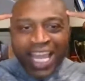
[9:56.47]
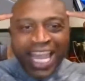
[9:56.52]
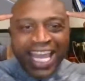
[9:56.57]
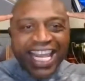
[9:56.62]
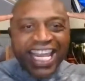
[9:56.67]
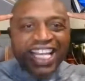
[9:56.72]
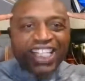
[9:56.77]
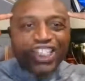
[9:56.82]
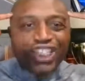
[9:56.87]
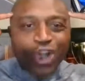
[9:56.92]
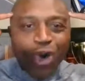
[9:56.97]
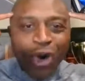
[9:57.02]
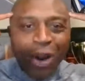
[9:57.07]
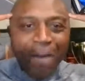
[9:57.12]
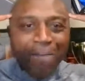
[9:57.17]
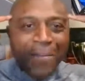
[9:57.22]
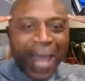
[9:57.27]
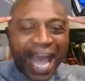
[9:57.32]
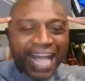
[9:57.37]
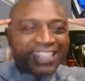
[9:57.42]
It is your
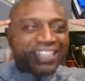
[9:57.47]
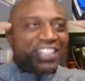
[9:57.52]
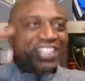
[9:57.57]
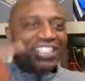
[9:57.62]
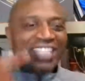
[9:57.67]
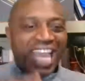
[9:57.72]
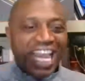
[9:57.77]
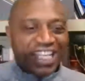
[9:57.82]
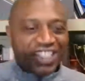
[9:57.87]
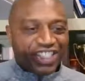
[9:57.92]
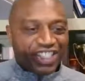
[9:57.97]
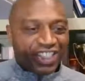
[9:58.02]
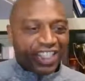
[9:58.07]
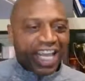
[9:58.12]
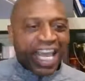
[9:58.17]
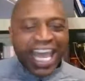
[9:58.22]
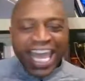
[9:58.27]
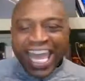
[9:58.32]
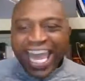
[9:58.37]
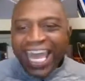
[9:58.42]
imagination.
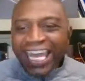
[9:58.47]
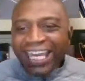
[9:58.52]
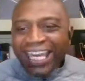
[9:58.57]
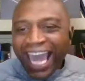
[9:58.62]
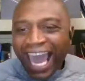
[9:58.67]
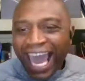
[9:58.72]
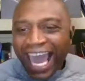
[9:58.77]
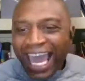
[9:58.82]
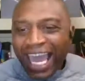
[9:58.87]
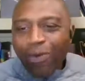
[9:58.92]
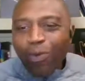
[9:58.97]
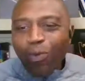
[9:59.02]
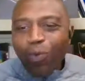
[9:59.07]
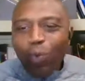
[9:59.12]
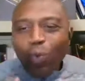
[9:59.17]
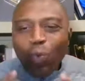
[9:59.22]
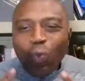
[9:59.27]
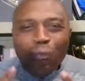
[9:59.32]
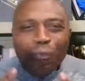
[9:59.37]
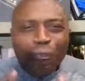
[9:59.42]
It came